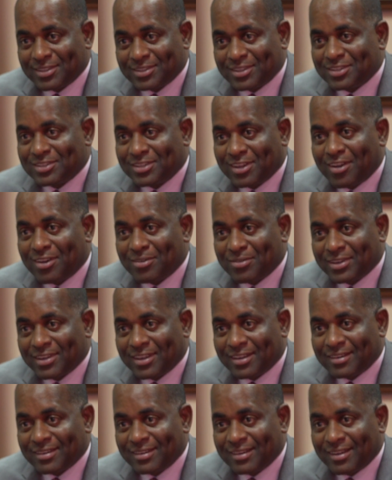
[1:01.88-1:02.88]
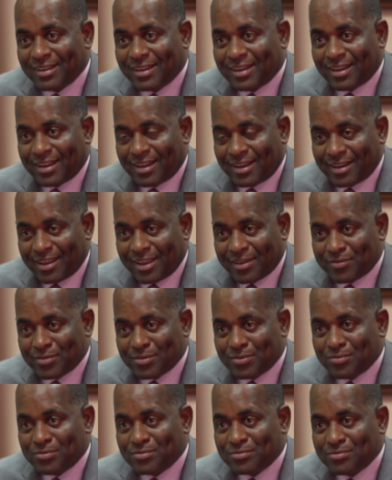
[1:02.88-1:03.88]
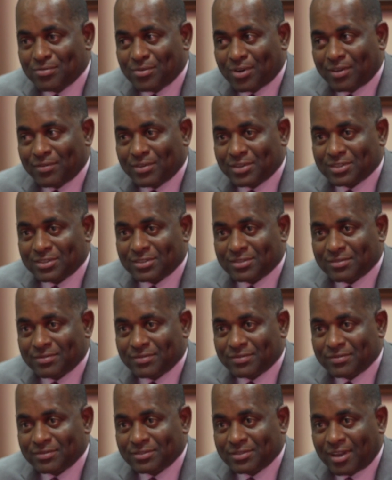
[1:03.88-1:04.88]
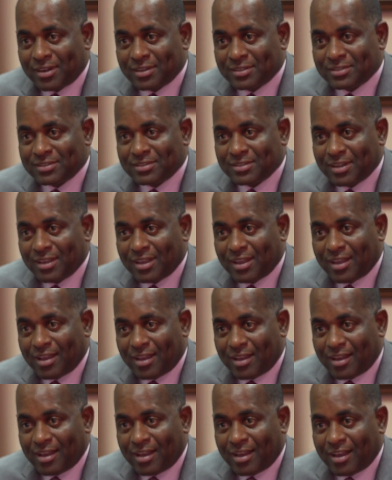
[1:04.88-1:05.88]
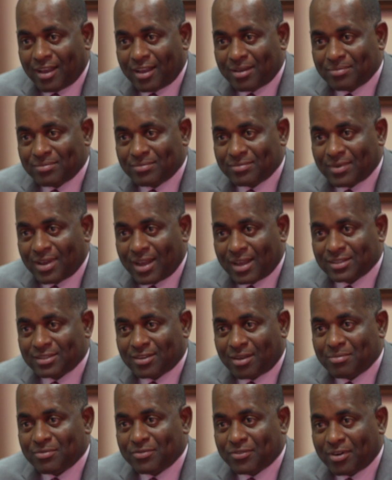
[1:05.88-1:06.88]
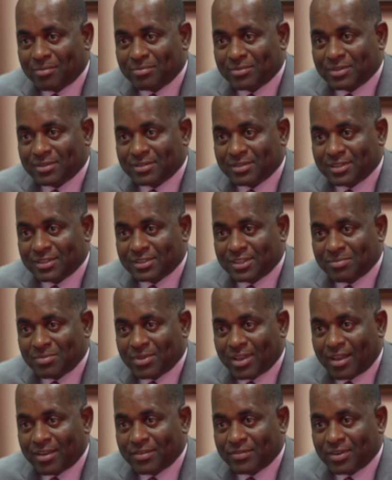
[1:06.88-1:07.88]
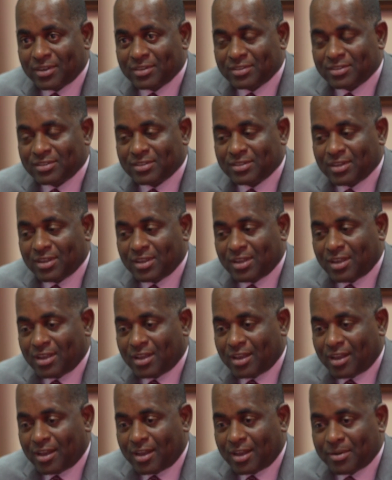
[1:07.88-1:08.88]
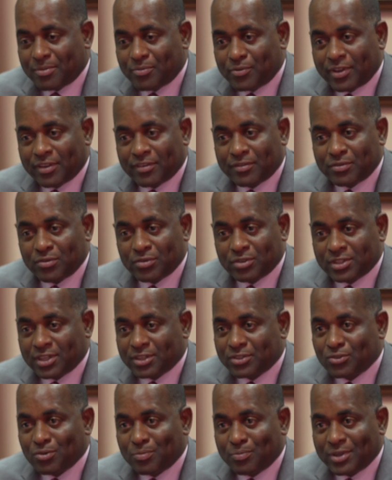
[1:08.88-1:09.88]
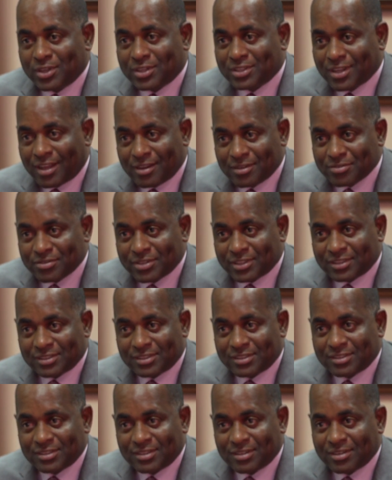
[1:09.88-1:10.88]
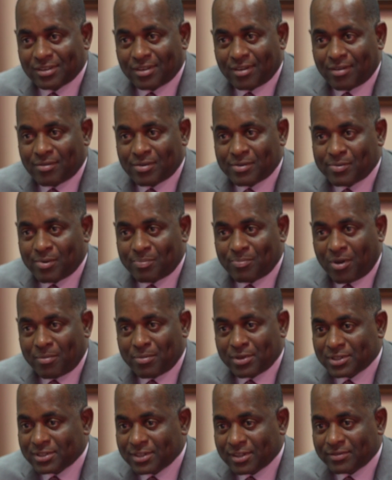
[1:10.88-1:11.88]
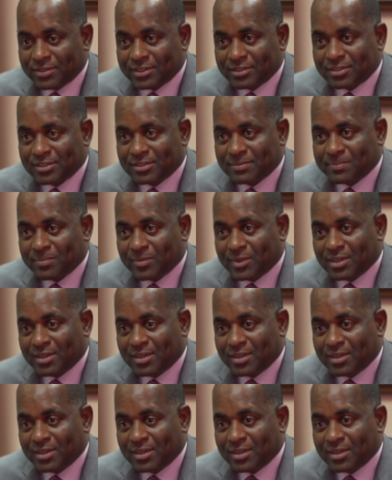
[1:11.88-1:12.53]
since the hurricane. And every one of these dollars um, has come from the CBI funds. Uh, we have used this to pay salaries of public servants,